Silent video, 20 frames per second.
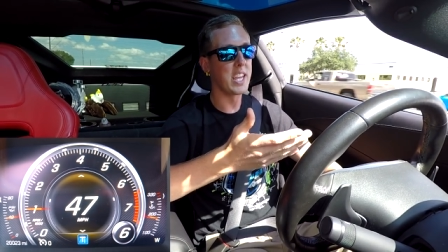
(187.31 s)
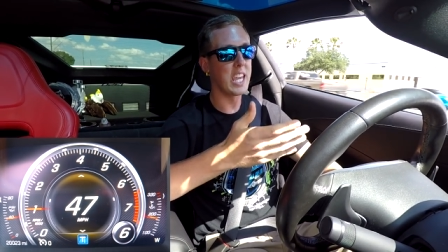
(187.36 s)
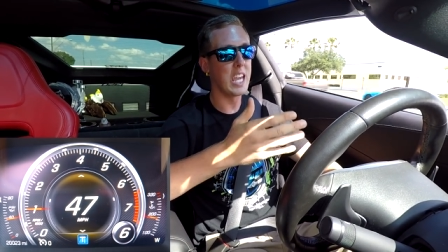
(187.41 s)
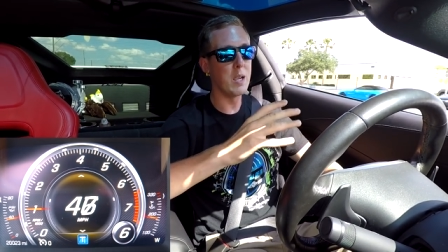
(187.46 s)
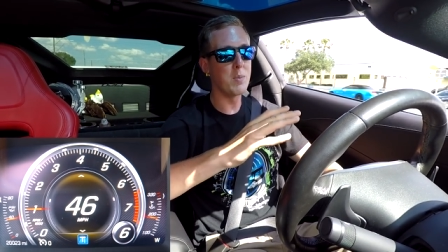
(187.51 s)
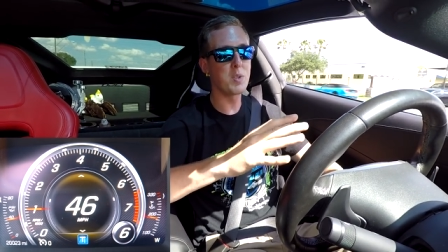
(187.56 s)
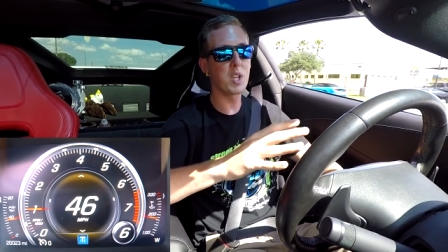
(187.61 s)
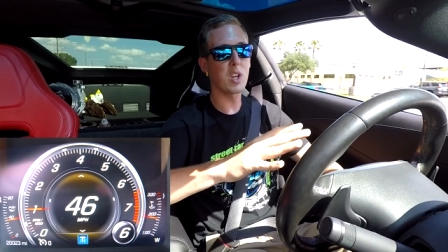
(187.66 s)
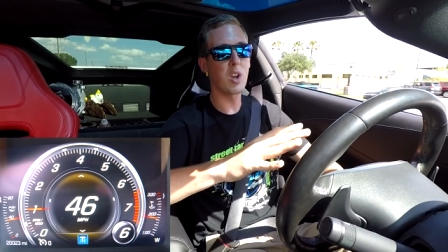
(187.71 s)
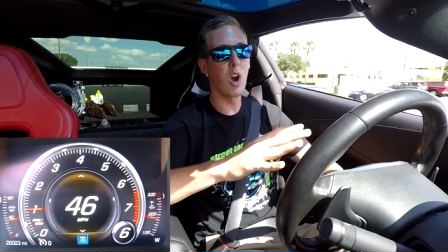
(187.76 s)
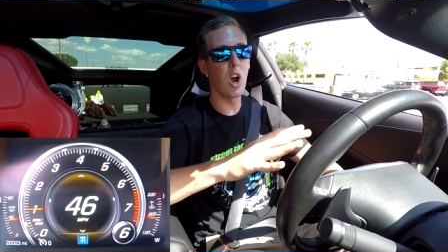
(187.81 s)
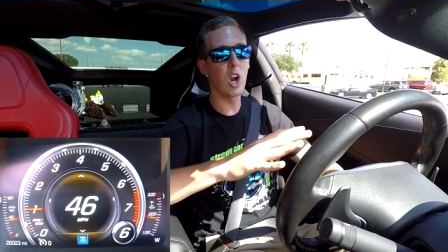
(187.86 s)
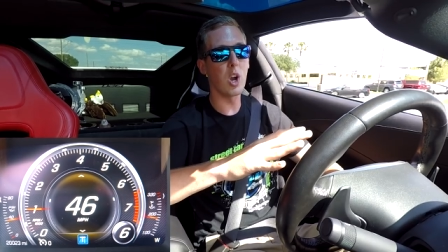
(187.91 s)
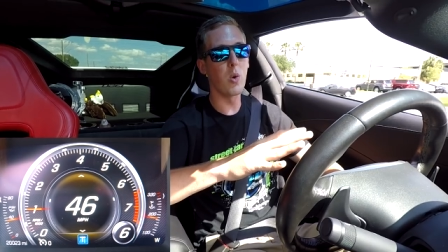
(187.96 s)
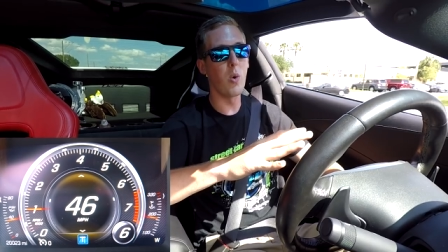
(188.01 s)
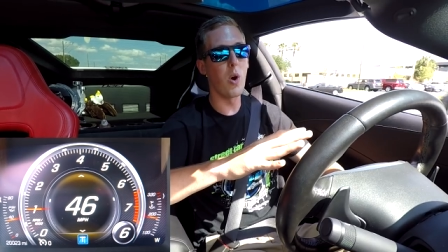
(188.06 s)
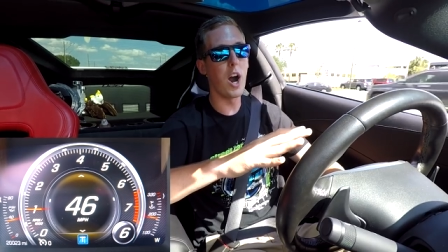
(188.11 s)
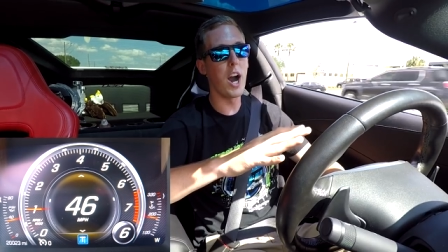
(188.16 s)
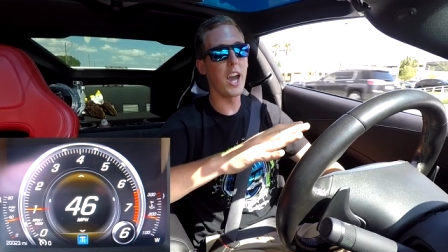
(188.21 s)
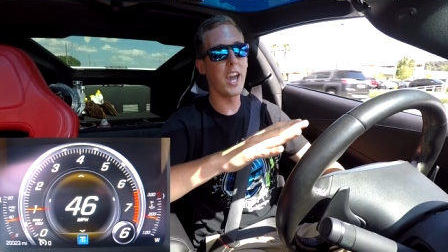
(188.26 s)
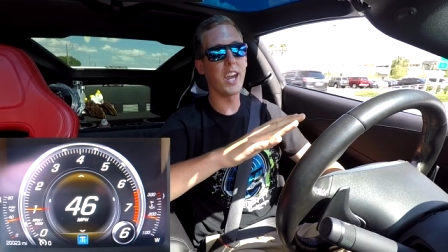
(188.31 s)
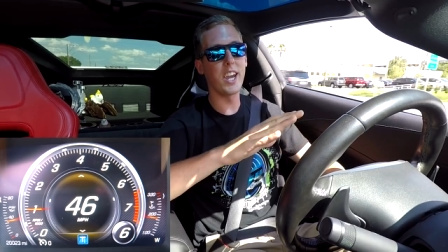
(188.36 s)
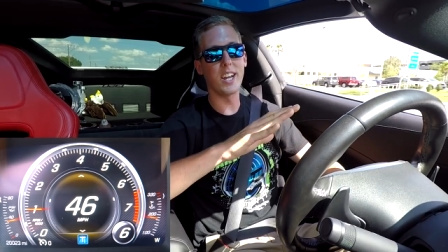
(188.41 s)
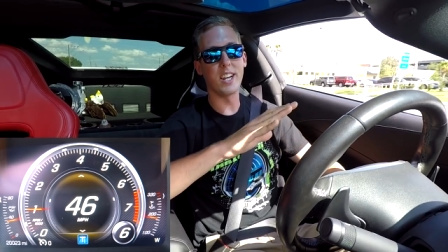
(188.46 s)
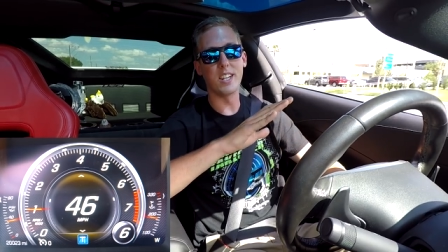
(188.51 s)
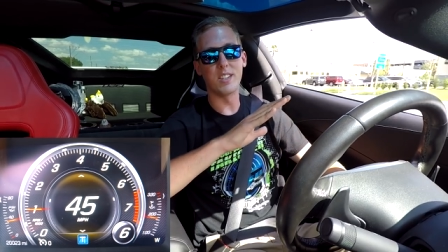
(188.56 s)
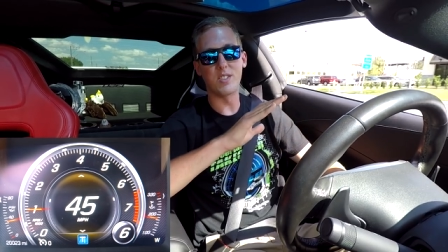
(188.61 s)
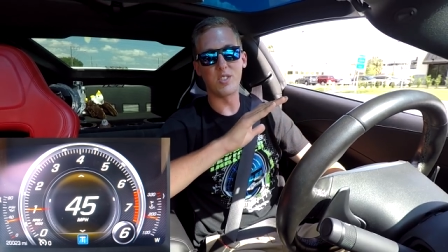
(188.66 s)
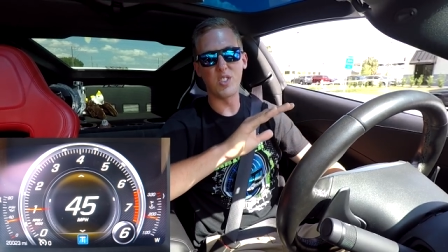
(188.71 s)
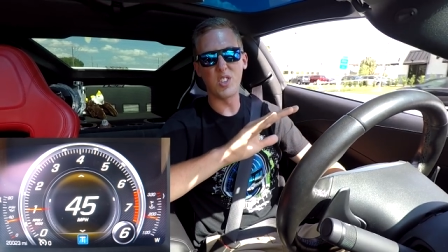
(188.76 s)
keeps the car quiet
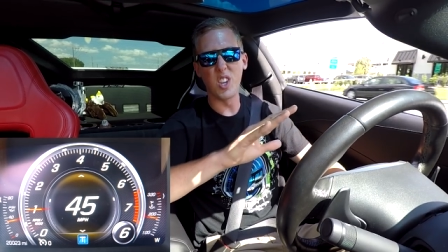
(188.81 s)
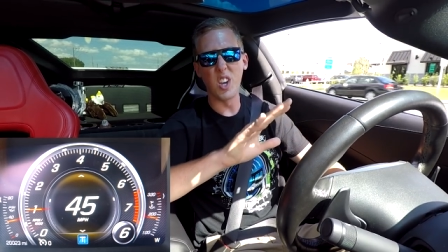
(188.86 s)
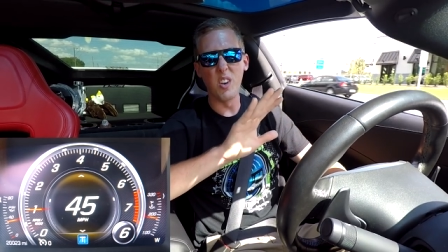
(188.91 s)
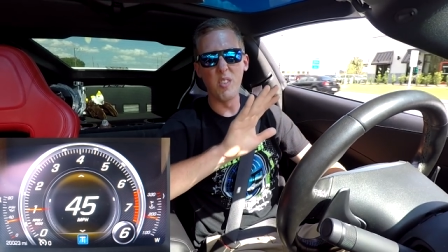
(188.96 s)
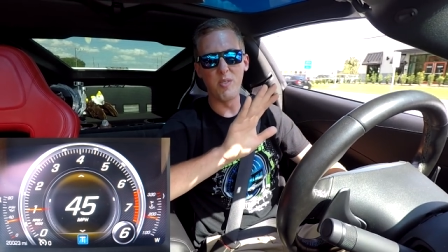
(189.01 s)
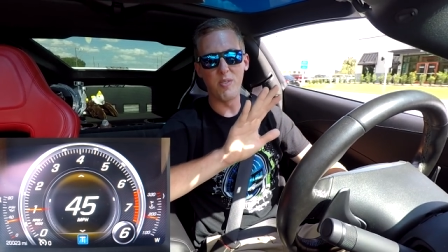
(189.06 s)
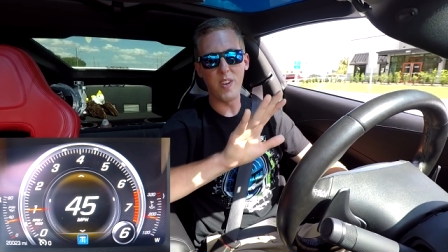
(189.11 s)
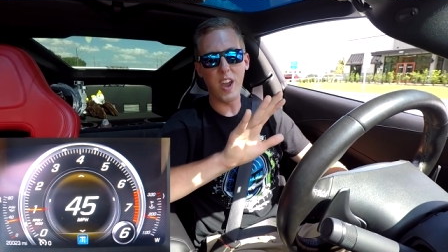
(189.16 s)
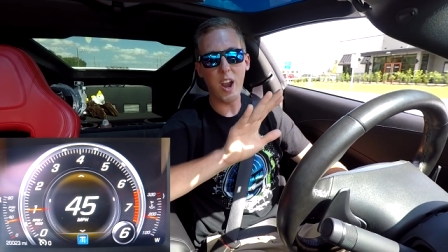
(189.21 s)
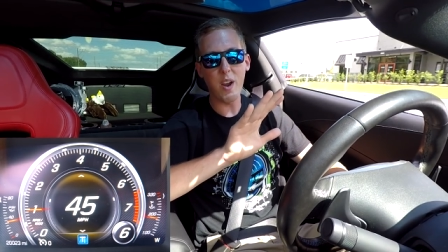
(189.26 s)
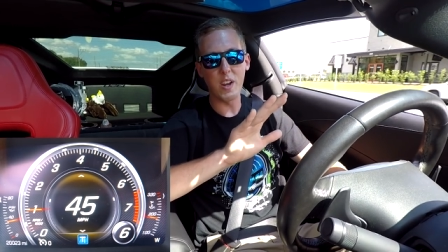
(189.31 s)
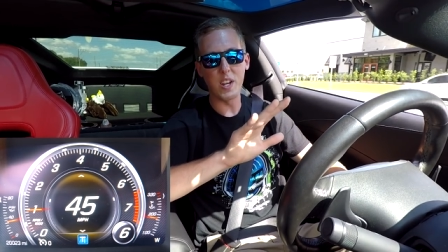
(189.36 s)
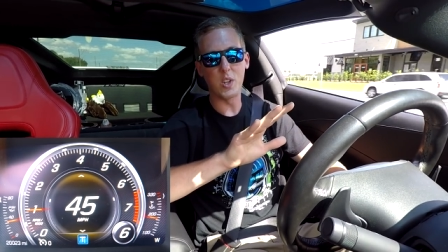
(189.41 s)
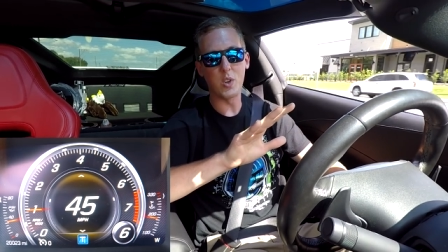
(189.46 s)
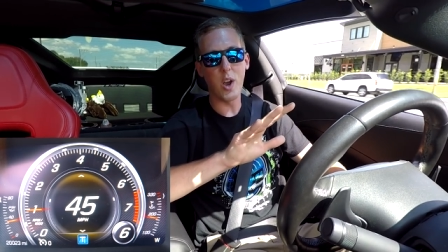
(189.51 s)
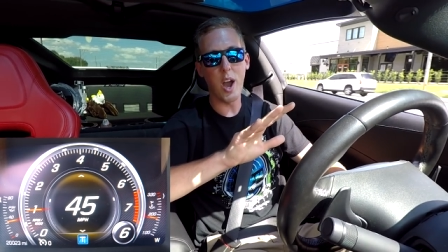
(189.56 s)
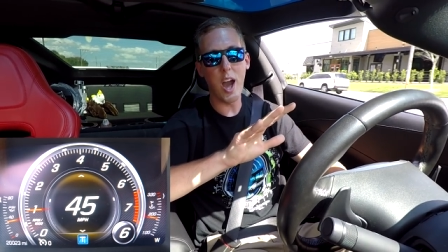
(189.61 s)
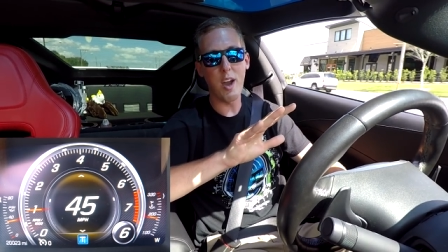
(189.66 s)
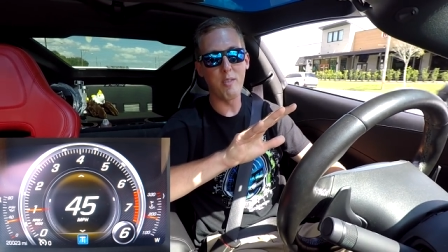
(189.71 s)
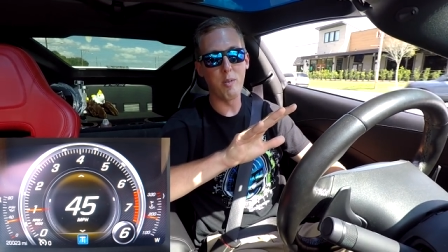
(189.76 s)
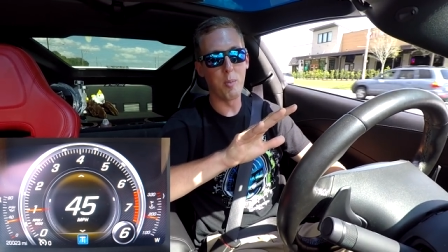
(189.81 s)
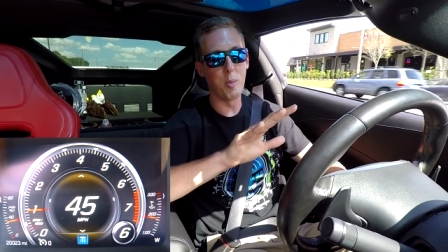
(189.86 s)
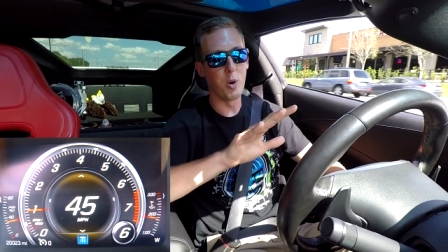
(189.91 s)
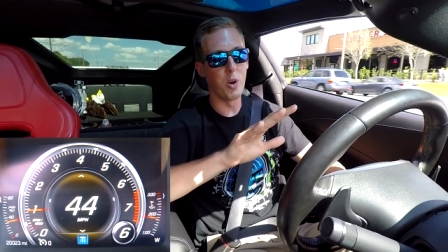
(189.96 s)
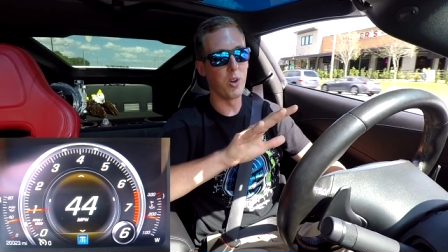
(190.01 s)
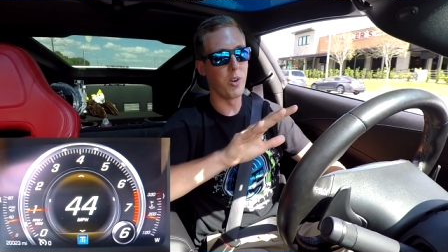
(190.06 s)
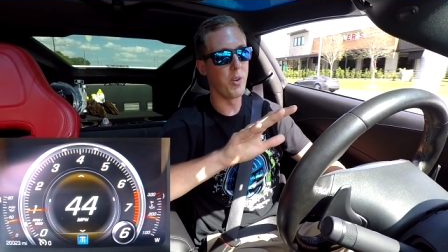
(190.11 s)
and it's still very drivable.